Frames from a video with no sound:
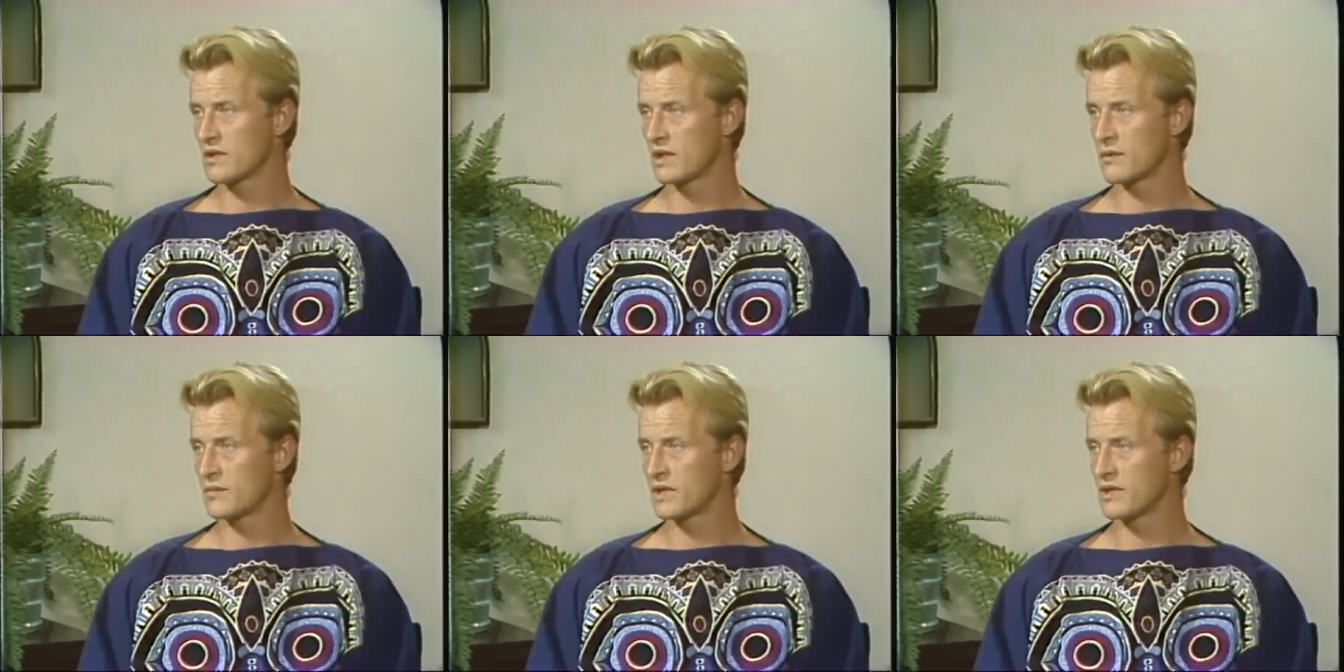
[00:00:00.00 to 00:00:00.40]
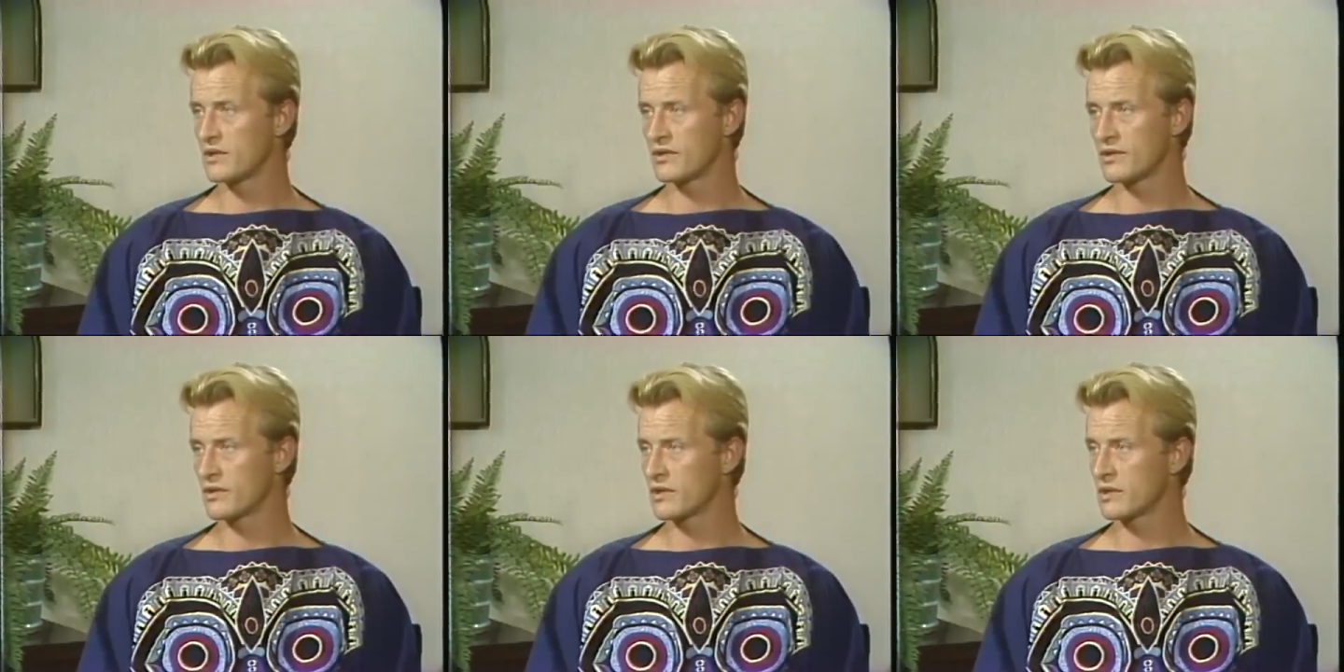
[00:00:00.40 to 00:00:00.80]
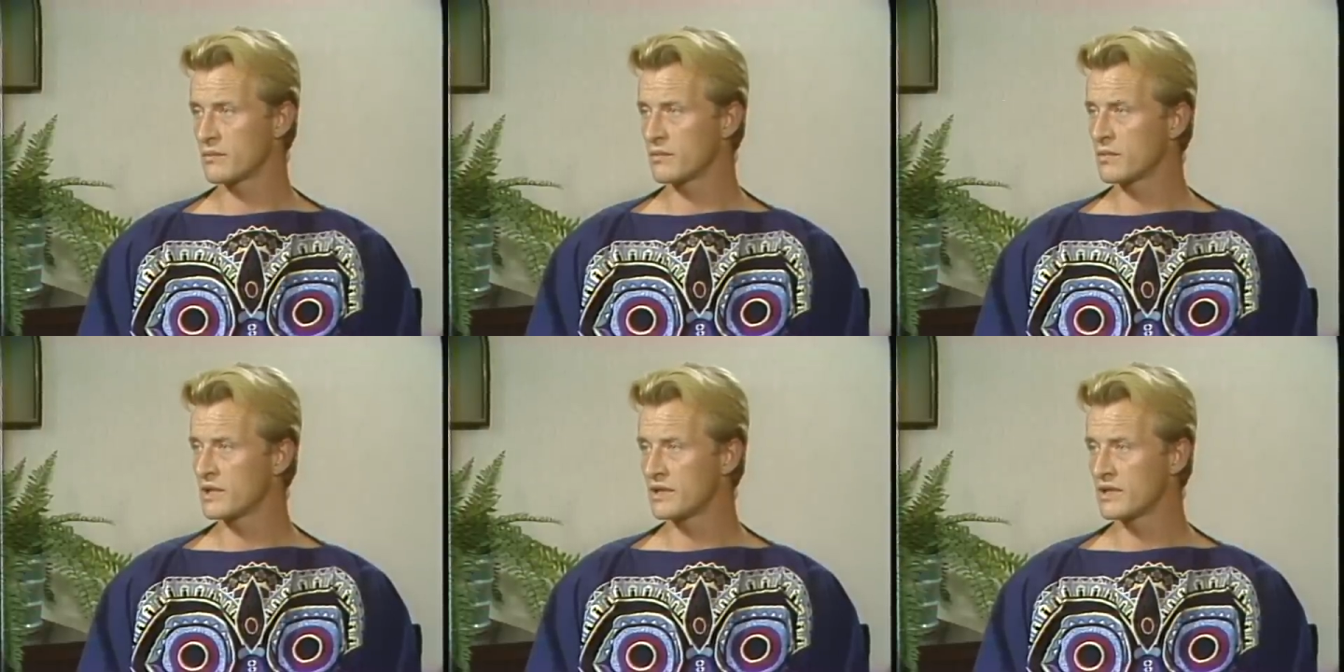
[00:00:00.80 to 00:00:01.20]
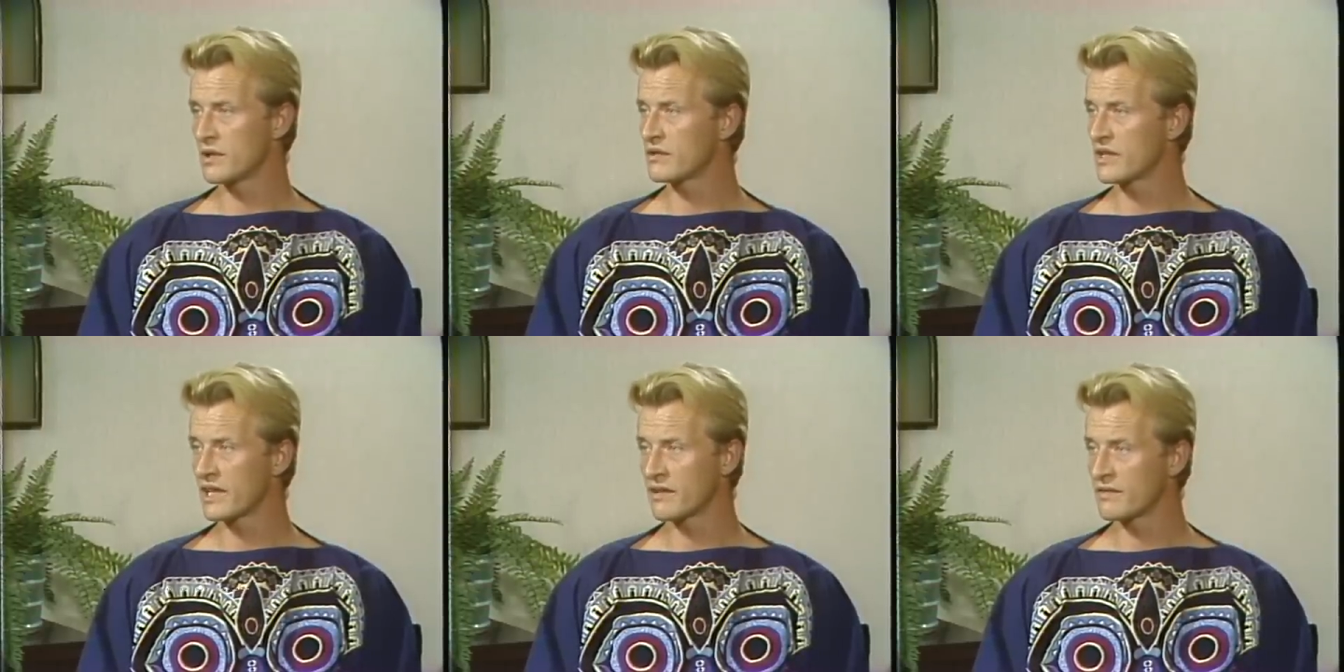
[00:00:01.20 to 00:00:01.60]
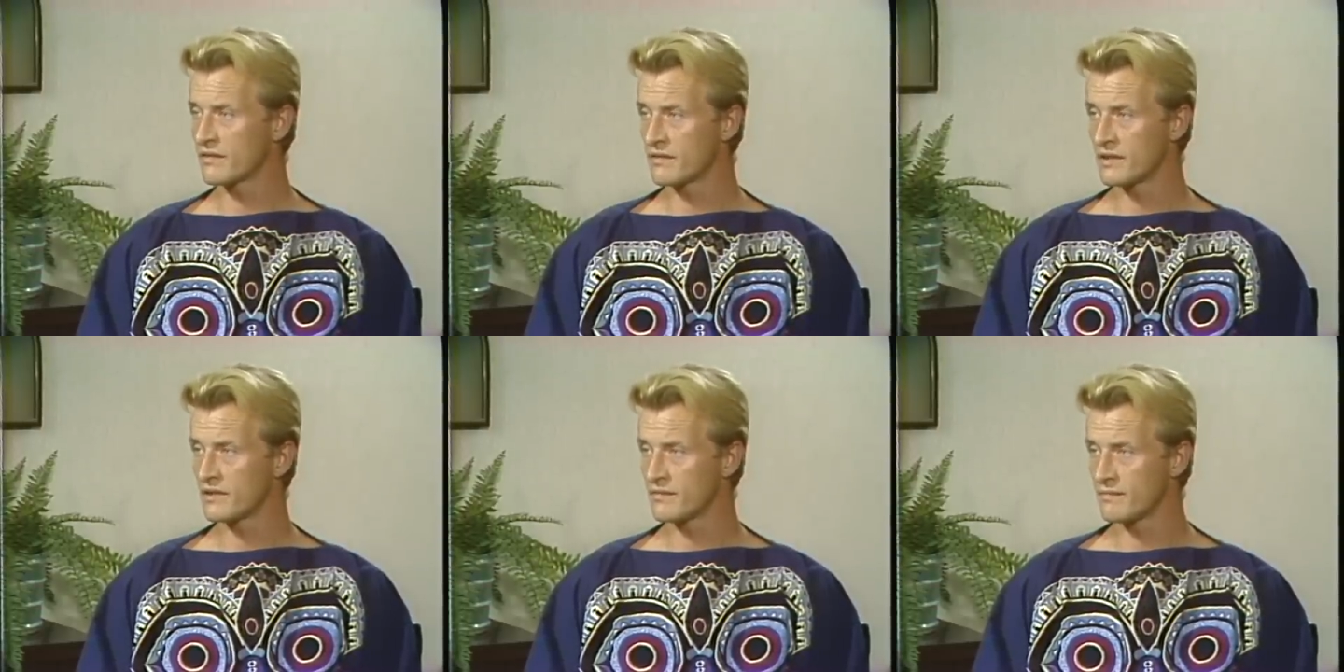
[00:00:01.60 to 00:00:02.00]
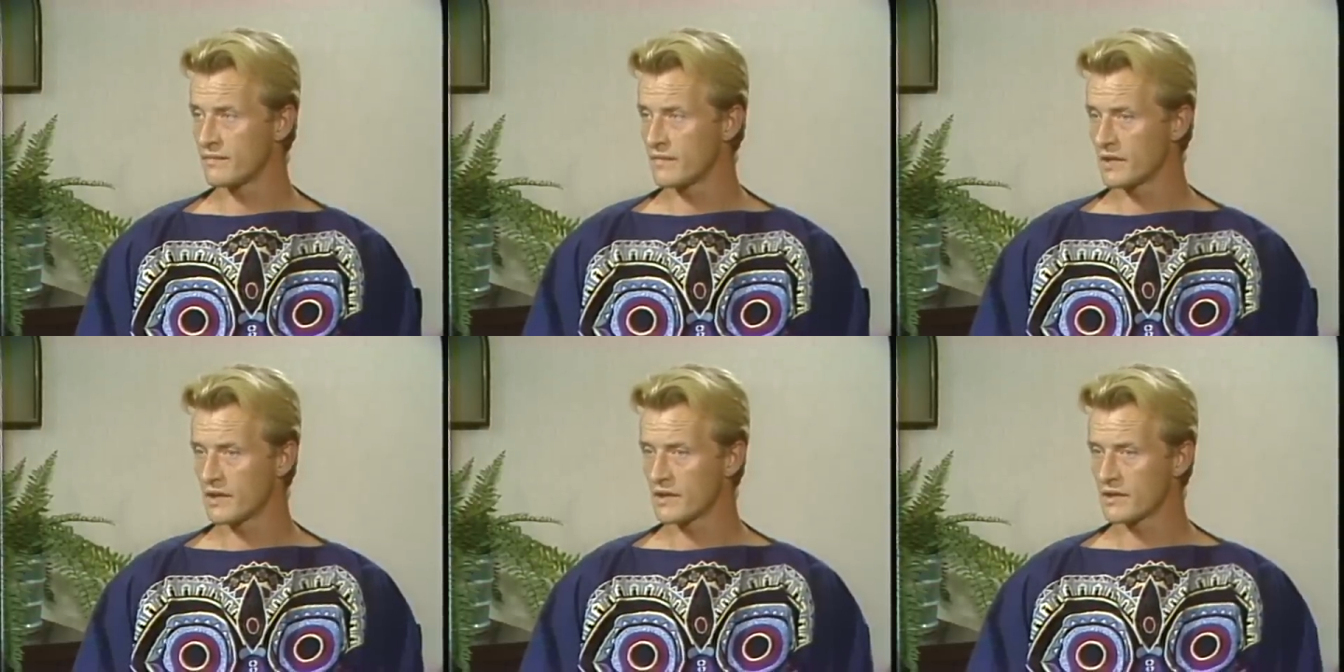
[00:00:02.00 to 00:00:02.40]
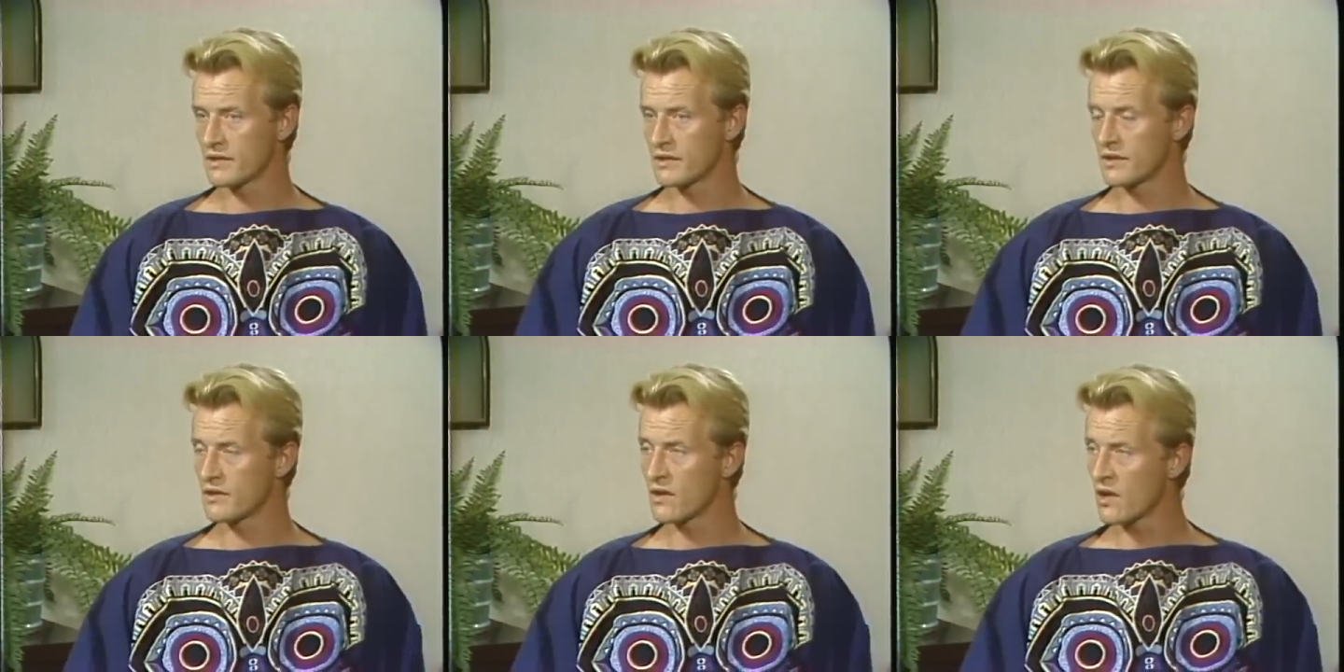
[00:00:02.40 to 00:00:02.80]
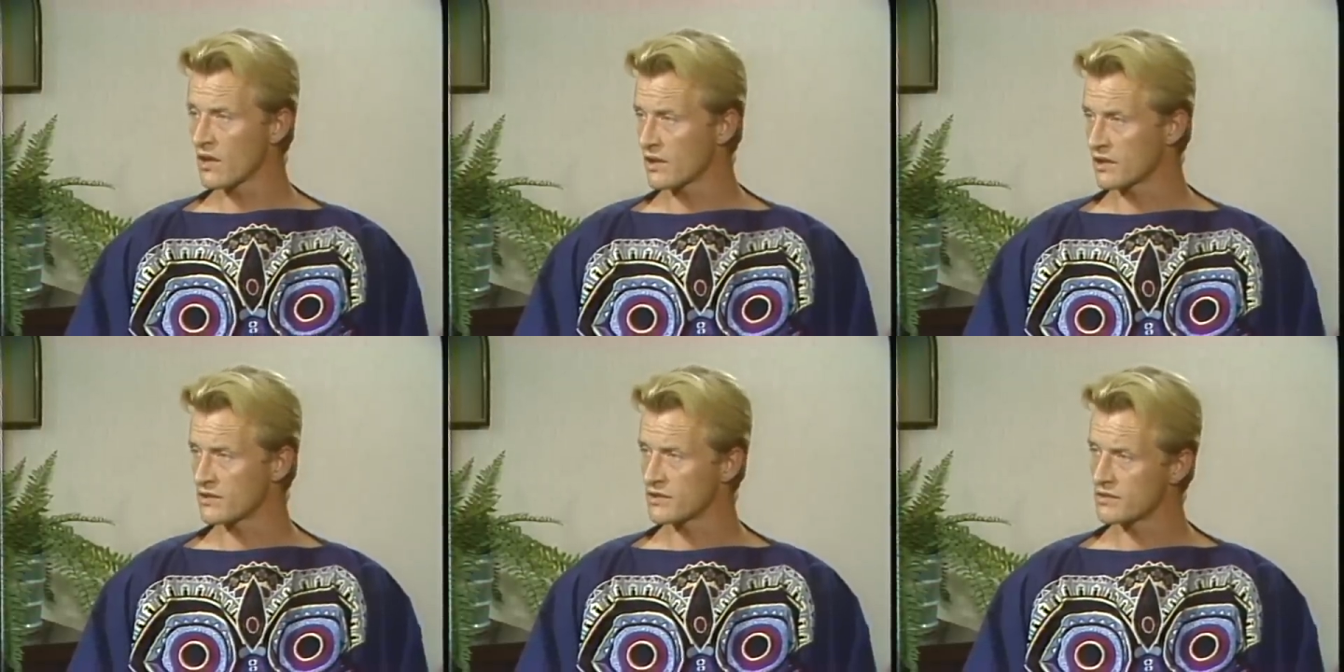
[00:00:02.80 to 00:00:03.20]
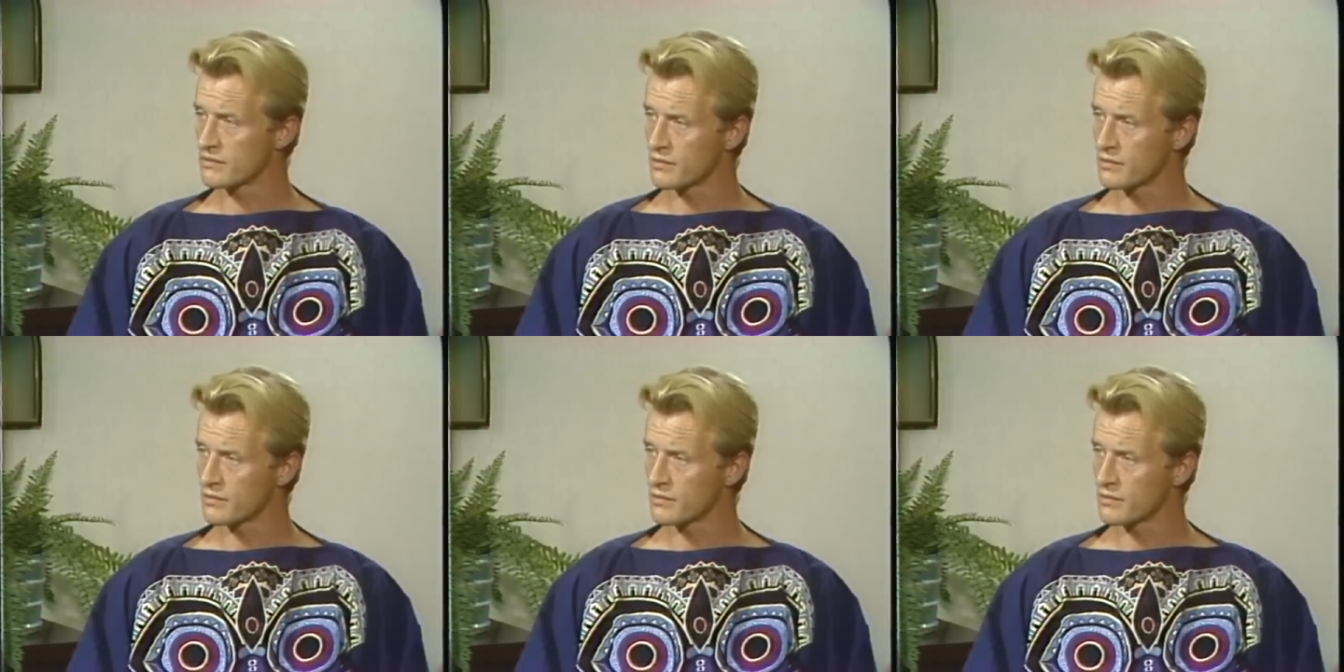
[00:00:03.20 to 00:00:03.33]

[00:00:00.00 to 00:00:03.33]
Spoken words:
I mean, in Europe, we don't have the knowledge.